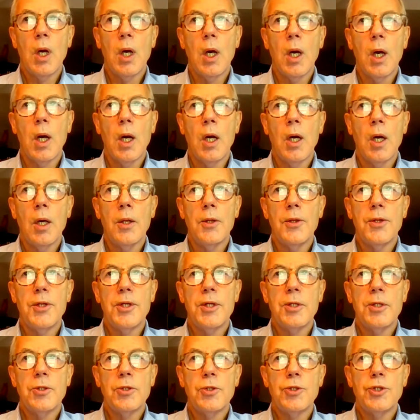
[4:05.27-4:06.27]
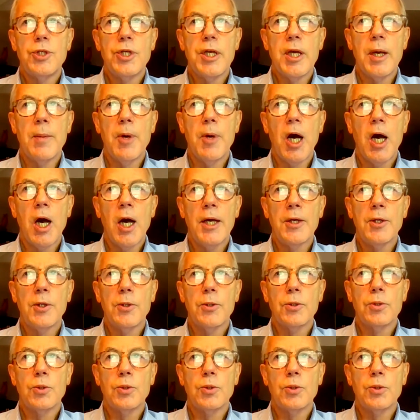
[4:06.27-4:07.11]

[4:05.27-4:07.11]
the GMI or